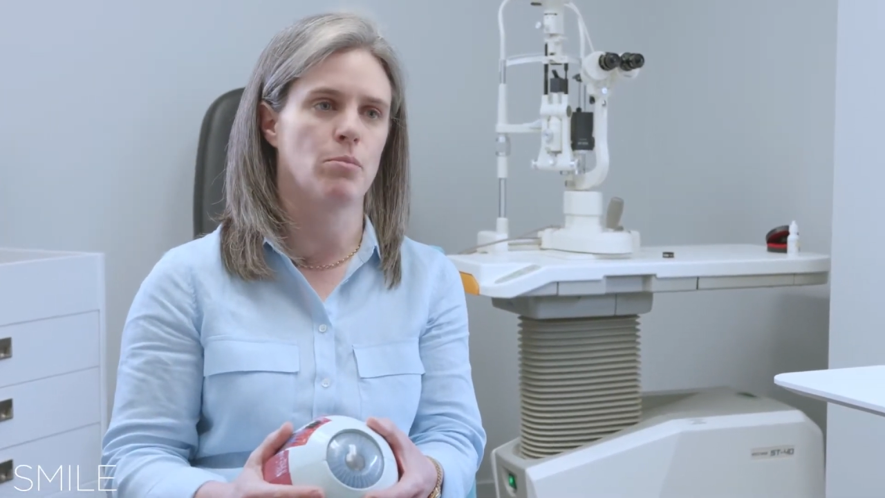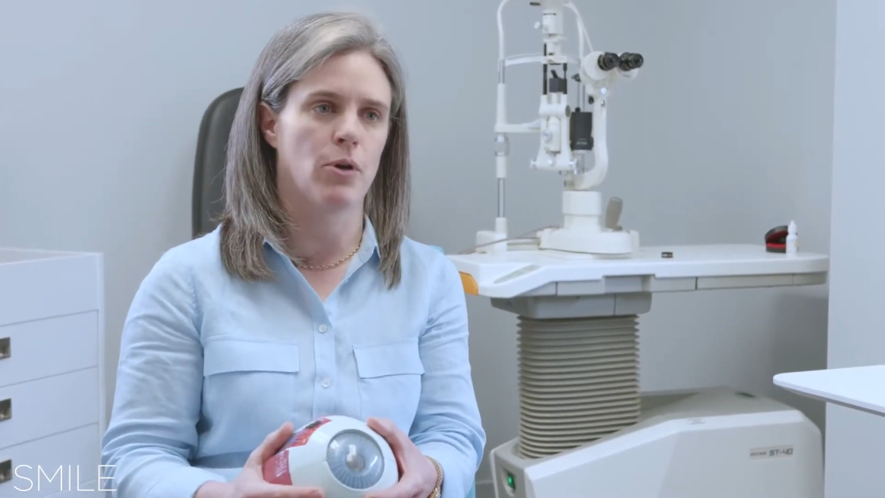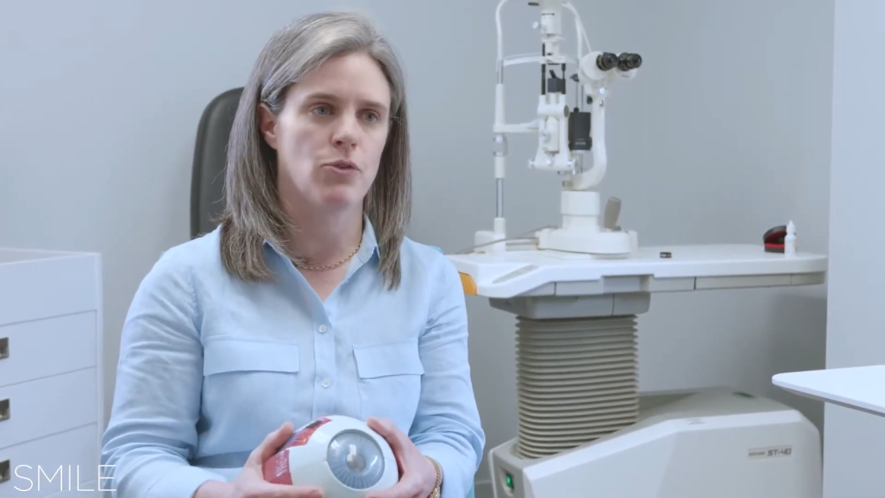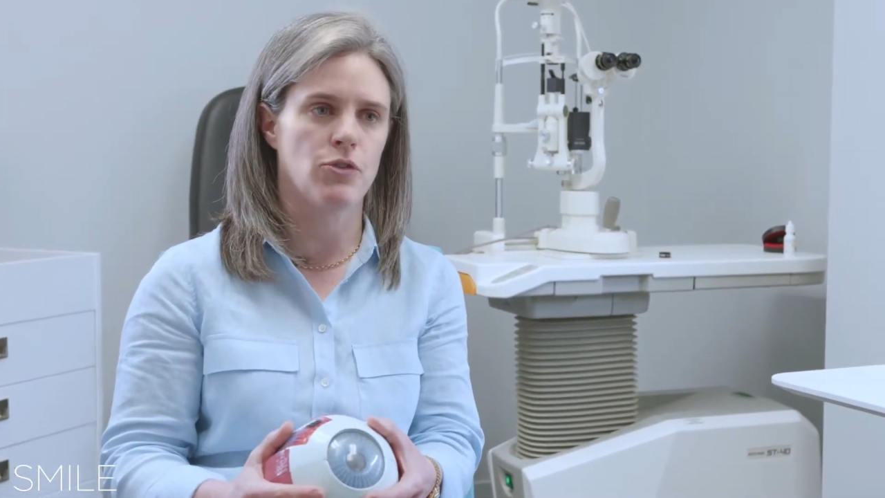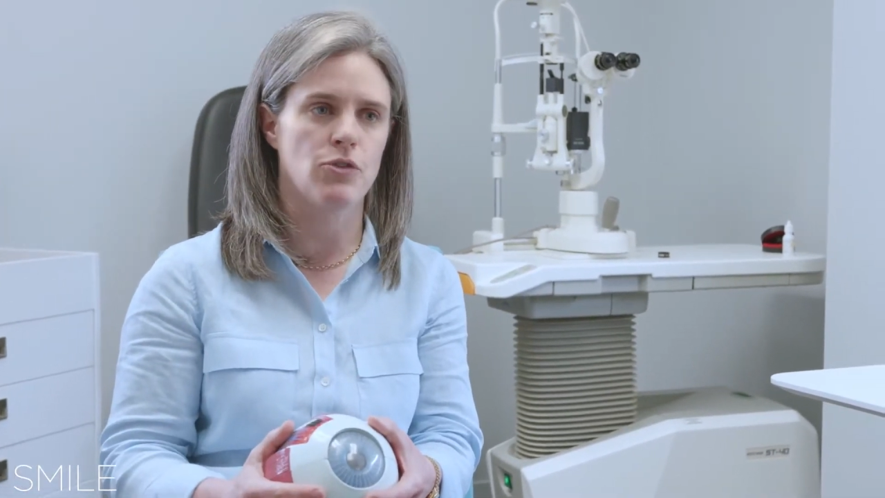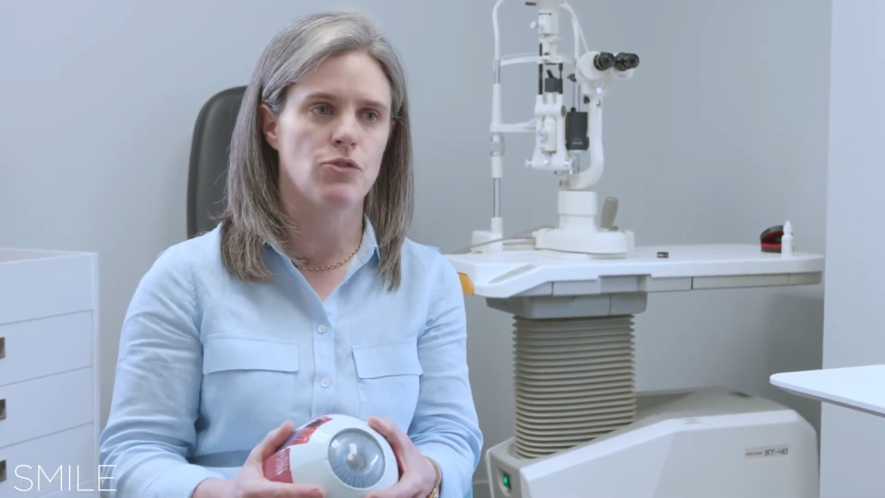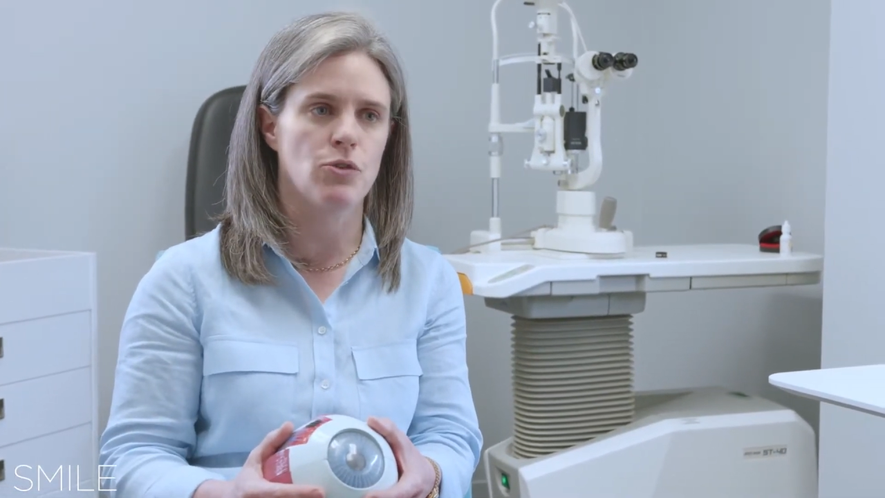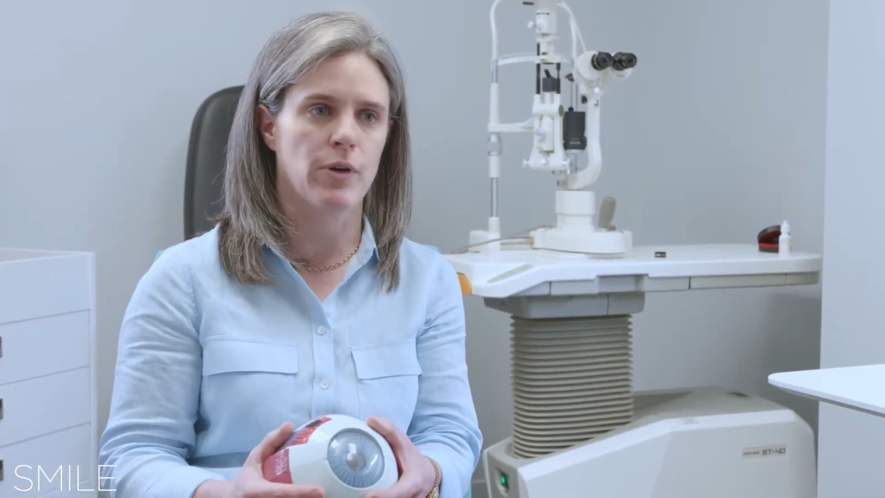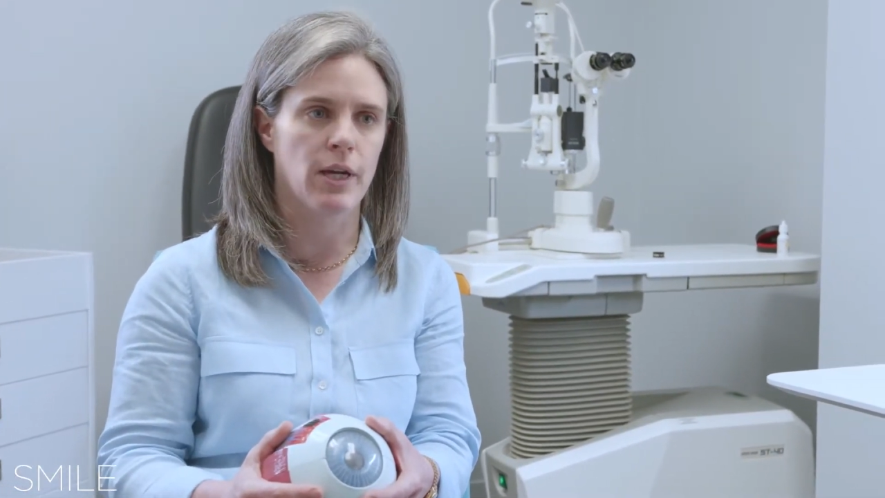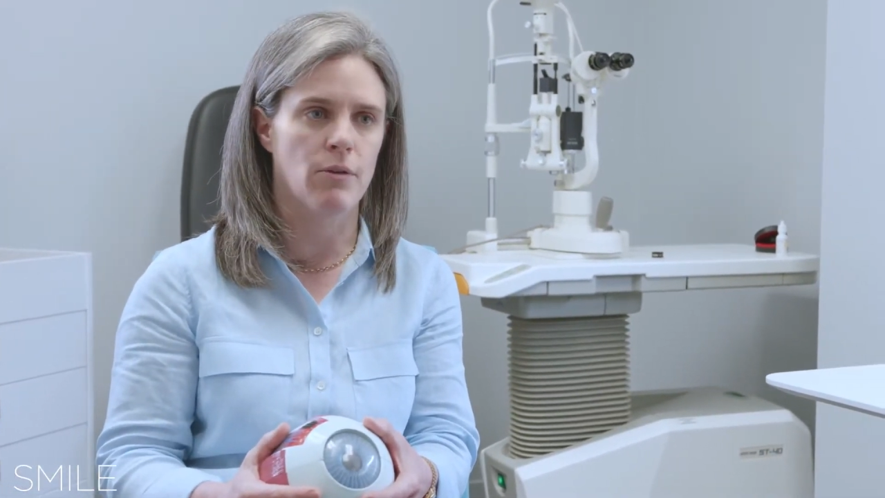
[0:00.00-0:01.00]
process
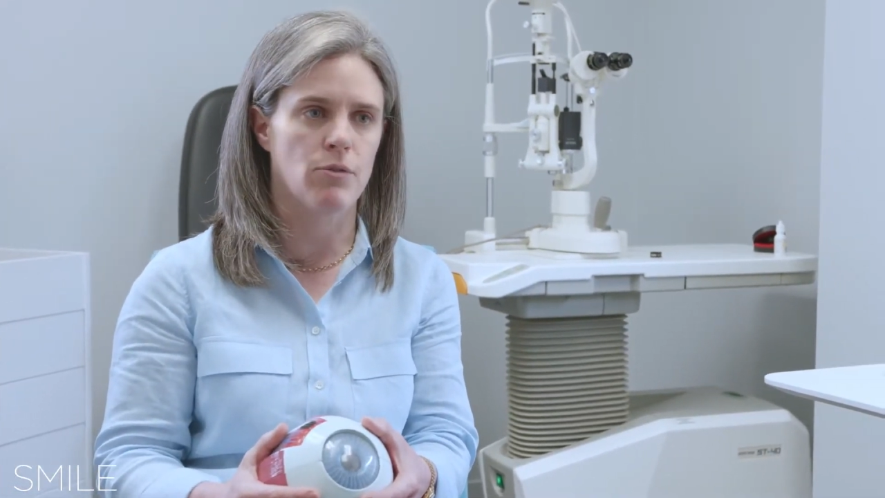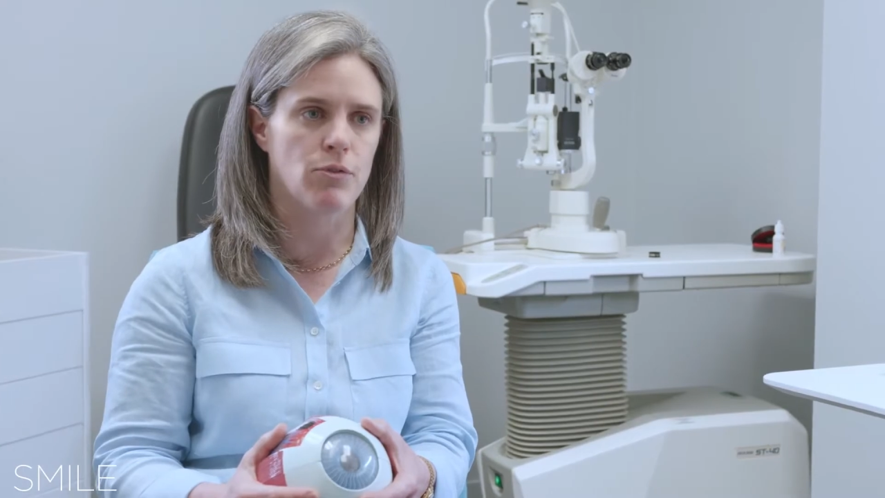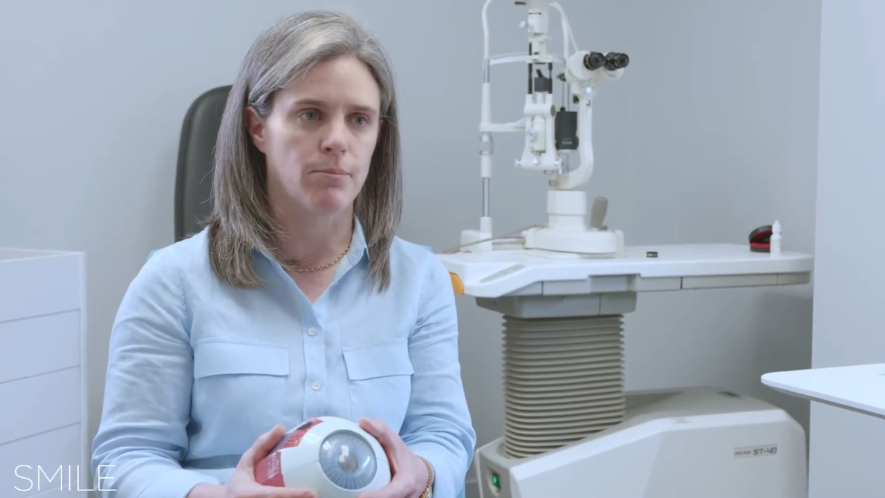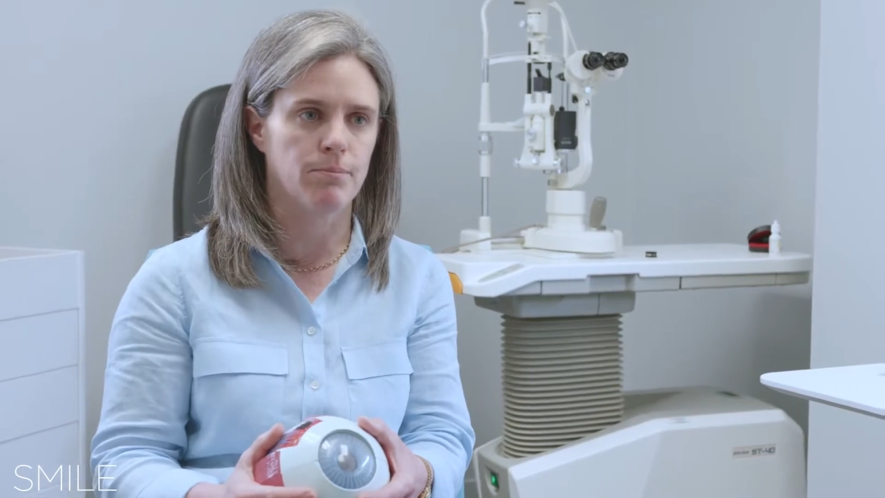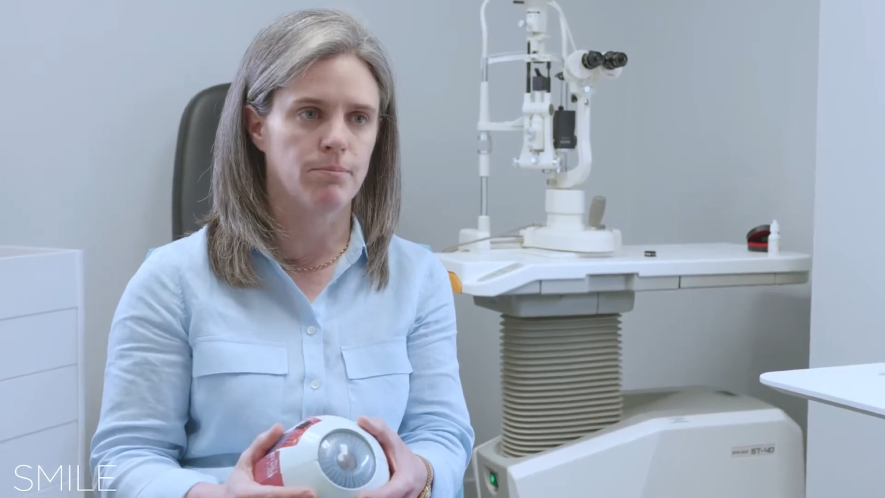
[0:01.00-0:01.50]
to recover from.